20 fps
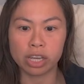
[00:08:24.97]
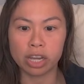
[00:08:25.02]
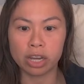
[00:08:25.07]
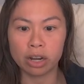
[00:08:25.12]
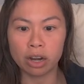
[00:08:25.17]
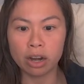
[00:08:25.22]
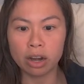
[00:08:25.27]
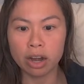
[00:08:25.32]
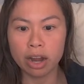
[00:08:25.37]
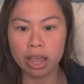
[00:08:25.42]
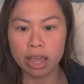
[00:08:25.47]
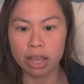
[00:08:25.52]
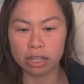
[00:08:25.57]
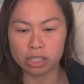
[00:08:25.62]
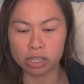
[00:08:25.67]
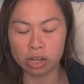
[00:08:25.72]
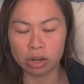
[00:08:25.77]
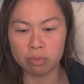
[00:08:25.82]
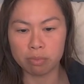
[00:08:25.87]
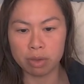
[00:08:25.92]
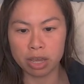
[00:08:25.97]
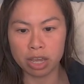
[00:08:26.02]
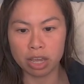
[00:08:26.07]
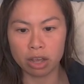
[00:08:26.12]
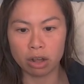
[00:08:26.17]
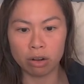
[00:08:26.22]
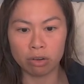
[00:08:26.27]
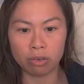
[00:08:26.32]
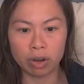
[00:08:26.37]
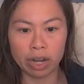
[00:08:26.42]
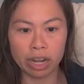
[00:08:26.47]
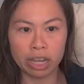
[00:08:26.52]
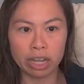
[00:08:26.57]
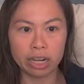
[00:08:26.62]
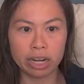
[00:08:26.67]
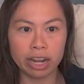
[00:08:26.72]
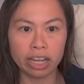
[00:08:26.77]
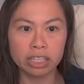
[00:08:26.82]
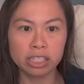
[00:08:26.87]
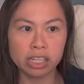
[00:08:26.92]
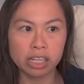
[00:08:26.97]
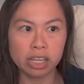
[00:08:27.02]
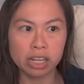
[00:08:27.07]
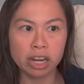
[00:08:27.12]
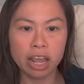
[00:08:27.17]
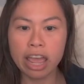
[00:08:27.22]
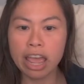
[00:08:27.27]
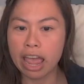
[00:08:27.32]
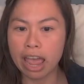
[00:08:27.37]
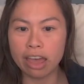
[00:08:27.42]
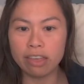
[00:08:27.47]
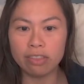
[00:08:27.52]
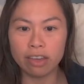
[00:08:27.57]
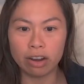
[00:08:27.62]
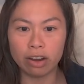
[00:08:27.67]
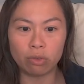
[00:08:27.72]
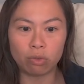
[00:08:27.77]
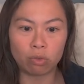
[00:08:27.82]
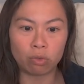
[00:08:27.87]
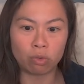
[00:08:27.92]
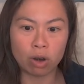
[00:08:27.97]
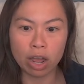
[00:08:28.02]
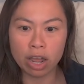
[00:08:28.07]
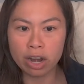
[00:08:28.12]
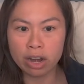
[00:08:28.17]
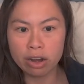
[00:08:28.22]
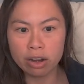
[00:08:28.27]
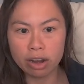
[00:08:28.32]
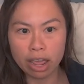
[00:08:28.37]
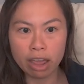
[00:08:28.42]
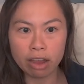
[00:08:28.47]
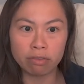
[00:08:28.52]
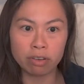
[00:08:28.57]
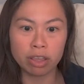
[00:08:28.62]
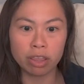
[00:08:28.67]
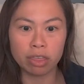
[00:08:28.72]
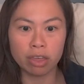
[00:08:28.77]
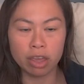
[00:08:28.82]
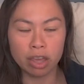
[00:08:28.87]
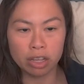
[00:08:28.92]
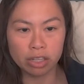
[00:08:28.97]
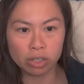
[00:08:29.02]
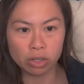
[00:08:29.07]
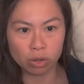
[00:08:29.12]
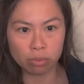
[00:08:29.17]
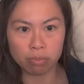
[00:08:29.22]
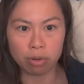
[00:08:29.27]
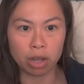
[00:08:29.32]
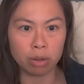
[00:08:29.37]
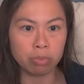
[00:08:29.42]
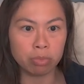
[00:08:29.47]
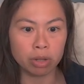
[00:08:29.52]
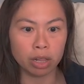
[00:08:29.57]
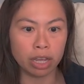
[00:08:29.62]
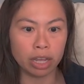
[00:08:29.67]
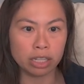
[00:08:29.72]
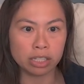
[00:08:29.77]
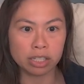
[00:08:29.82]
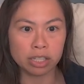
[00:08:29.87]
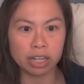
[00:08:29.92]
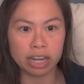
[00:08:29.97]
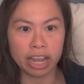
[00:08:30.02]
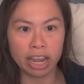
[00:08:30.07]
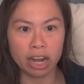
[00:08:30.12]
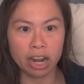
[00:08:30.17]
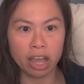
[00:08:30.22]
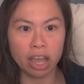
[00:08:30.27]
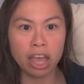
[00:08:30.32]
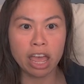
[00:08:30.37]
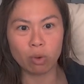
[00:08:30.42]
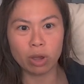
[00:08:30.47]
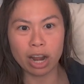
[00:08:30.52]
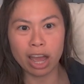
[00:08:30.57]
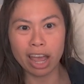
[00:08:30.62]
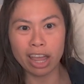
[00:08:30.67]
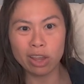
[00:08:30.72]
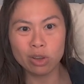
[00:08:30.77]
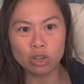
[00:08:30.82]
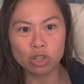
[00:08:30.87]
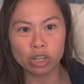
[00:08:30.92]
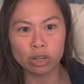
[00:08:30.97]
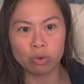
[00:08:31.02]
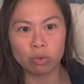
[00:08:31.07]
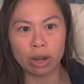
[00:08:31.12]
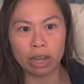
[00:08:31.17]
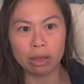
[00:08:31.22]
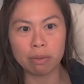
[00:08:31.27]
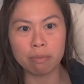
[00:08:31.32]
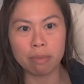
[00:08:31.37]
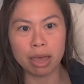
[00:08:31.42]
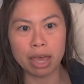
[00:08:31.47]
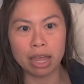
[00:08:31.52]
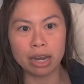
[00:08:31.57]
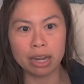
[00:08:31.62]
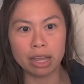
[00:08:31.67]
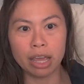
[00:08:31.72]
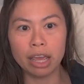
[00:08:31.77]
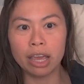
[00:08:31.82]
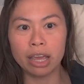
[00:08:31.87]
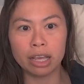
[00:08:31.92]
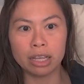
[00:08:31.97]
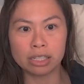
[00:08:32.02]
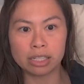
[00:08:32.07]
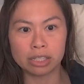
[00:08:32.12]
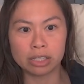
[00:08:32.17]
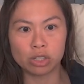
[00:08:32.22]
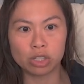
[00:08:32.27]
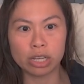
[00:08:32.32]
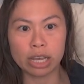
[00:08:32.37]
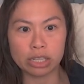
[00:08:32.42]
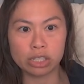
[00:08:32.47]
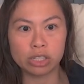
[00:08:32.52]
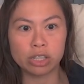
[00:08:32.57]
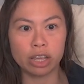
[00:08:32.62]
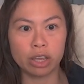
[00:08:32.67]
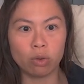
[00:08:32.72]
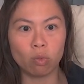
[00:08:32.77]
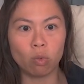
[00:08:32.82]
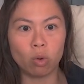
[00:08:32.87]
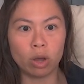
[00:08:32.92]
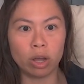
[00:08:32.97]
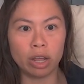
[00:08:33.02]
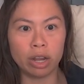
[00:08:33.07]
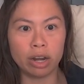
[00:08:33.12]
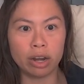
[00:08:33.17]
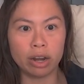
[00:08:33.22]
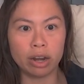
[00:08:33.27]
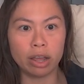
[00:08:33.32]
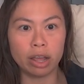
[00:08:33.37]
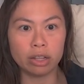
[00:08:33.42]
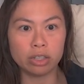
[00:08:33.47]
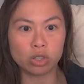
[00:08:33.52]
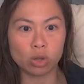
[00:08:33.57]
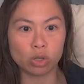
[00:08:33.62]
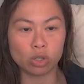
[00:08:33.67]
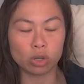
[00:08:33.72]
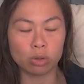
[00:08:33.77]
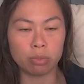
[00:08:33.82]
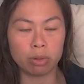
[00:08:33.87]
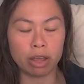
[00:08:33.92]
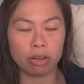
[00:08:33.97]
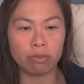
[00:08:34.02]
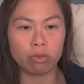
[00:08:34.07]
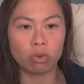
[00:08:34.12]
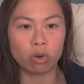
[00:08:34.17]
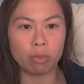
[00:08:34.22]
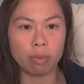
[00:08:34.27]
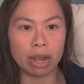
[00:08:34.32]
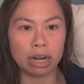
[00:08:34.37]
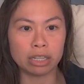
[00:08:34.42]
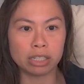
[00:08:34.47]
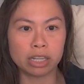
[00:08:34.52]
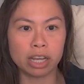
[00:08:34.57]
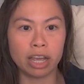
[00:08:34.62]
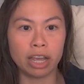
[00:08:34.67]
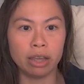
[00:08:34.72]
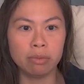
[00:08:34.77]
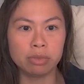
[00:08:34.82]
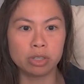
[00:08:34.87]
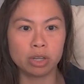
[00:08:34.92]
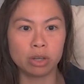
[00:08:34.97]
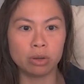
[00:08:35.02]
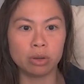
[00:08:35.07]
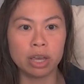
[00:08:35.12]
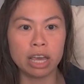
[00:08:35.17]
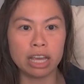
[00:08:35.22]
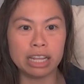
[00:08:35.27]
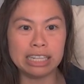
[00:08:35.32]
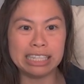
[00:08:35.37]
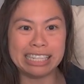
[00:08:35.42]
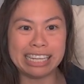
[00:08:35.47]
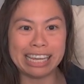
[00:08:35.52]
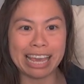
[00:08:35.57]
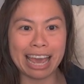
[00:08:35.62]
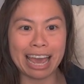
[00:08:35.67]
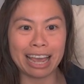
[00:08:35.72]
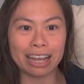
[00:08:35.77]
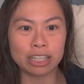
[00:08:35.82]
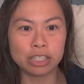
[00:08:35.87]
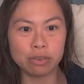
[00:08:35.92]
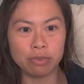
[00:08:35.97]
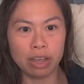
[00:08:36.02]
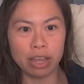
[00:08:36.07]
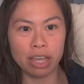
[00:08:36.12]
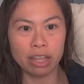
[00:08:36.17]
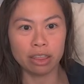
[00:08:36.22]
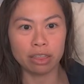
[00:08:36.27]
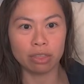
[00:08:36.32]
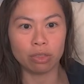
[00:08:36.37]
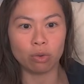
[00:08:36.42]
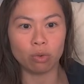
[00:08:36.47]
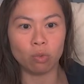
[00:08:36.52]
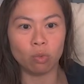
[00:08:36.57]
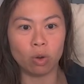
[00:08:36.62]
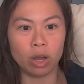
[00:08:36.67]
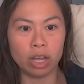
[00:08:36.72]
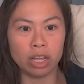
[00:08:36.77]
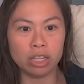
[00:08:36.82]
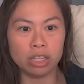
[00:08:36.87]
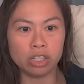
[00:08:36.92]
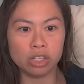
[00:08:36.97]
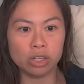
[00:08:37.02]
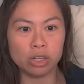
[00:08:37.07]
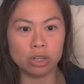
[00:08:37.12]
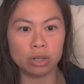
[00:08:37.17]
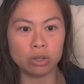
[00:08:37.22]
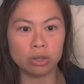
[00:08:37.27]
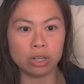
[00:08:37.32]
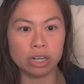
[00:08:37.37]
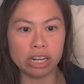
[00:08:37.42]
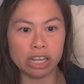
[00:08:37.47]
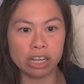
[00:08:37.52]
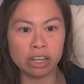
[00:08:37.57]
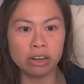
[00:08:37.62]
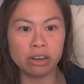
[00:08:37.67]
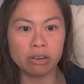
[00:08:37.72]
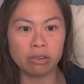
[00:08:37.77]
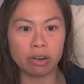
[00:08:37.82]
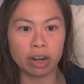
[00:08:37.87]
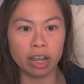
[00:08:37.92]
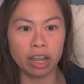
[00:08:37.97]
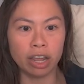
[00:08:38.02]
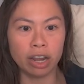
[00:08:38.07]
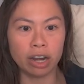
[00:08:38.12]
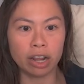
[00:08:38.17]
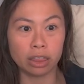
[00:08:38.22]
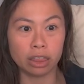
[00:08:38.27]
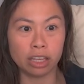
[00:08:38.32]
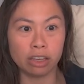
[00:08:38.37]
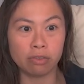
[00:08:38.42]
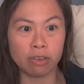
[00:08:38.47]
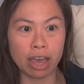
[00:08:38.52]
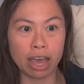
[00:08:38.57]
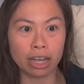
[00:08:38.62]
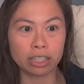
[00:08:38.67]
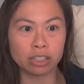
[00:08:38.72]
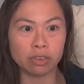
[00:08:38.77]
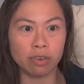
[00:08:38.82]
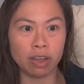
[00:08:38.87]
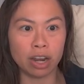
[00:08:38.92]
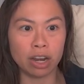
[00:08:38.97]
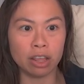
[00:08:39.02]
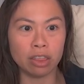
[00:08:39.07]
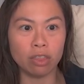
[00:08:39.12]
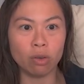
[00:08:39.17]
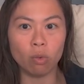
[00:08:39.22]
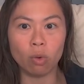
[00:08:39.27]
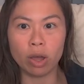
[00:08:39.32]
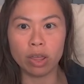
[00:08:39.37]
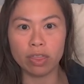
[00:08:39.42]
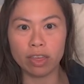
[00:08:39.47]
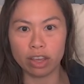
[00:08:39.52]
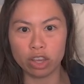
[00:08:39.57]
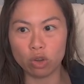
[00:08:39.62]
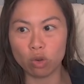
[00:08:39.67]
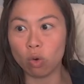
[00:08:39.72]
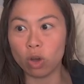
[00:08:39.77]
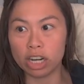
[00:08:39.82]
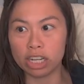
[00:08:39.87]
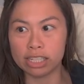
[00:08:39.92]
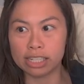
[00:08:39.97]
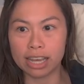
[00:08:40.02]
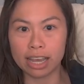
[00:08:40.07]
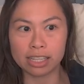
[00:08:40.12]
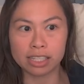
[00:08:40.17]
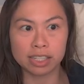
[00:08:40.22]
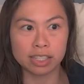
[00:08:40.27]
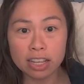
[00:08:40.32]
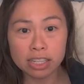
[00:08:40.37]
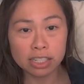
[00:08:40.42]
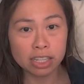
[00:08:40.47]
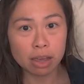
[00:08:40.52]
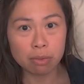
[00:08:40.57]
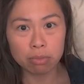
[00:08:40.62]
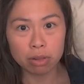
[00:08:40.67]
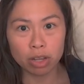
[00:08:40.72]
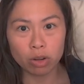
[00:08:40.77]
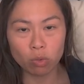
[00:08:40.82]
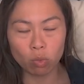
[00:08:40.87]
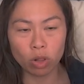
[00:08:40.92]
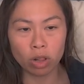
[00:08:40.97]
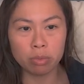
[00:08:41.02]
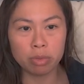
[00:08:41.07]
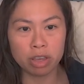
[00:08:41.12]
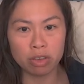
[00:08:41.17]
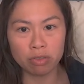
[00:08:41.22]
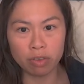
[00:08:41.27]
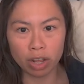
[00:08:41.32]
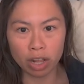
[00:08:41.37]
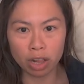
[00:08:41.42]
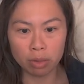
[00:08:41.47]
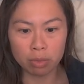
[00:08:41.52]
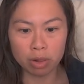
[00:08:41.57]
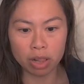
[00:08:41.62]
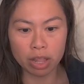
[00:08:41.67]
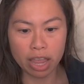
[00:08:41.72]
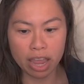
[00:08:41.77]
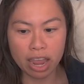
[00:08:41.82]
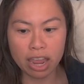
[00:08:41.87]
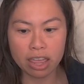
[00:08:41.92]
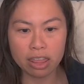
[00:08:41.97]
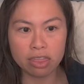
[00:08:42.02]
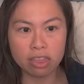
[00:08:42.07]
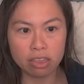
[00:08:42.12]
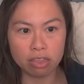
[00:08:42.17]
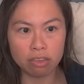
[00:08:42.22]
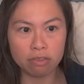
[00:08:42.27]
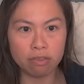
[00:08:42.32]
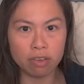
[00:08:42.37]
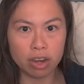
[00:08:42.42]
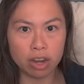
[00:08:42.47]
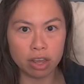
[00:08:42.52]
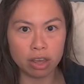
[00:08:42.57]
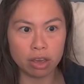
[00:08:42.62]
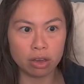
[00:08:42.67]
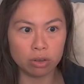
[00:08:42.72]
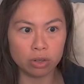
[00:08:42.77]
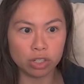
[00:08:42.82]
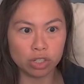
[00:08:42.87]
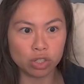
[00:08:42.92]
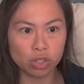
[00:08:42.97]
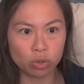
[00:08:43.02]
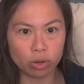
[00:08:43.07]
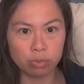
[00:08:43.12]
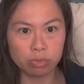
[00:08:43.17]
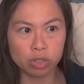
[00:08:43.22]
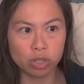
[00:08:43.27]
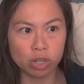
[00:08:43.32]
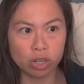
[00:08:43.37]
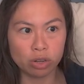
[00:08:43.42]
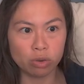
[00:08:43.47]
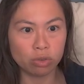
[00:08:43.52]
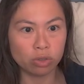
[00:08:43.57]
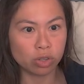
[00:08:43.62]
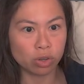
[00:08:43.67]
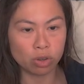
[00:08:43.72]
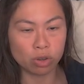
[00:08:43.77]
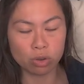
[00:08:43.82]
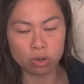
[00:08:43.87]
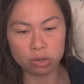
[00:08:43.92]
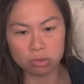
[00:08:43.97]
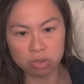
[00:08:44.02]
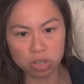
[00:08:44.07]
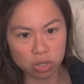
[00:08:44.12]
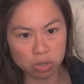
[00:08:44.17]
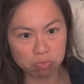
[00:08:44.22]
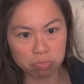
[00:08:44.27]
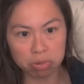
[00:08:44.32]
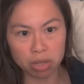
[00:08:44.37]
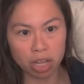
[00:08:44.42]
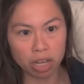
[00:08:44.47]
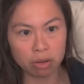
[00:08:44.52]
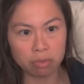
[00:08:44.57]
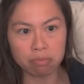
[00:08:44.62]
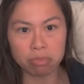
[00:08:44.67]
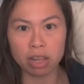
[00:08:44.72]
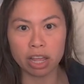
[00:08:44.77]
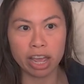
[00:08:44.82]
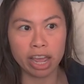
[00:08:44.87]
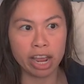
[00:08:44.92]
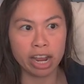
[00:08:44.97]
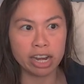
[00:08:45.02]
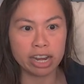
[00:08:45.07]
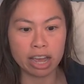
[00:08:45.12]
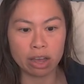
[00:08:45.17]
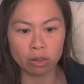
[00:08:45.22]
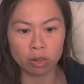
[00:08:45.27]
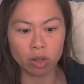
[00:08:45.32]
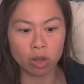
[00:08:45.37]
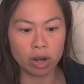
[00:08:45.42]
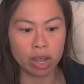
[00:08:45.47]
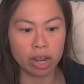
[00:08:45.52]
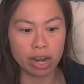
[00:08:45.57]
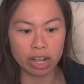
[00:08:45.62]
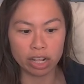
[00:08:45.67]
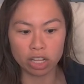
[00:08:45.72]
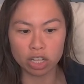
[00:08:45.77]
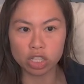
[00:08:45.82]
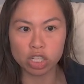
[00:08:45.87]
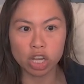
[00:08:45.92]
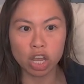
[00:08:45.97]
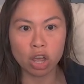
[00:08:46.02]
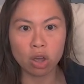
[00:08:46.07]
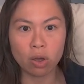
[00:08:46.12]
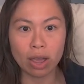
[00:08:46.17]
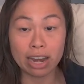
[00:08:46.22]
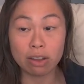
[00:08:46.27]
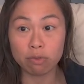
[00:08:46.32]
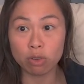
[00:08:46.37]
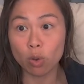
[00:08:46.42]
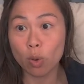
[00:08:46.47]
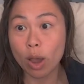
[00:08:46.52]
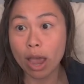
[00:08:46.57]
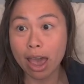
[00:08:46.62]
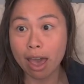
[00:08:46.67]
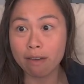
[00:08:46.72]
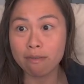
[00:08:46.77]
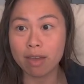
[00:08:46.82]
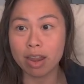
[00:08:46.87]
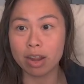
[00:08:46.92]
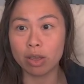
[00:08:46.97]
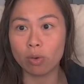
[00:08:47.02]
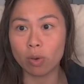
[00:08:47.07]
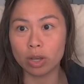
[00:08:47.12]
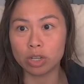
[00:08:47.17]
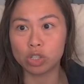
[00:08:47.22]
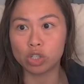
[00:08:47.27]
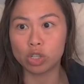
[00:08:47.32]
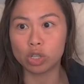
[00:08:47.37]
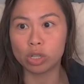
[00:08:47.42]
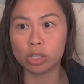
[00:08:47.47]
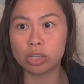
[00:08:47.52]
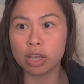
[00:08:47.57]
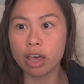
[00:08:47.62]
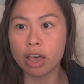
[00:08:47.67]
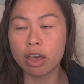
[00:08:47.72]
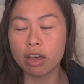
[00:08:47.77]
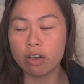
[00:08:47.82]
here. It's going to be already connected and then run everything so it populates the data. What I usually recommend is testing one social platform at a time. So deactivate the ones you don't need, right? Leave activated the one that you want to test. This template will be available in the video description. So you can just plug and play, download it, and good to go. And if you have any questions,